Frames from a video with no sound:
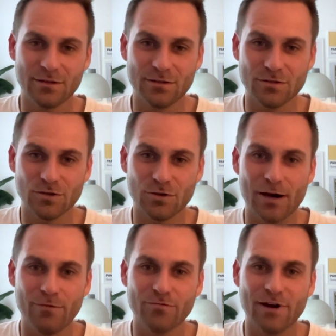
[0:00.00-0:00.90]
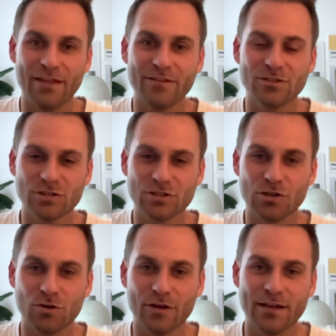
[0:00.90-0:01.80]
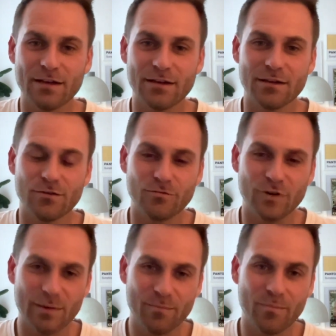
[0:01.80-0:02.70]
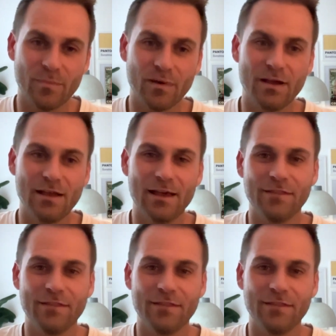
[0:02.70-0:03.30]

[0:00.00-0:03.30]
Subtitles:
So I would rather just look at REM and